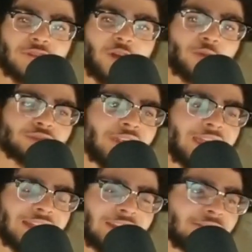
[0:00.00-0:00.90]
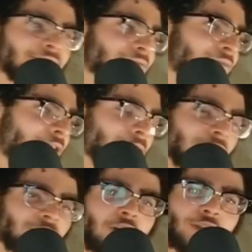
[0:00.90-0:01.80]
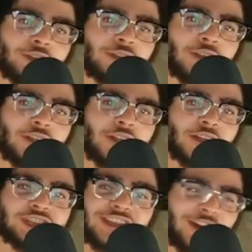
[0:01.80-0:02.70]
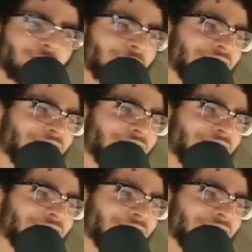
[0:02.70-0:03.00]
old granny. I'm going to call her Chio.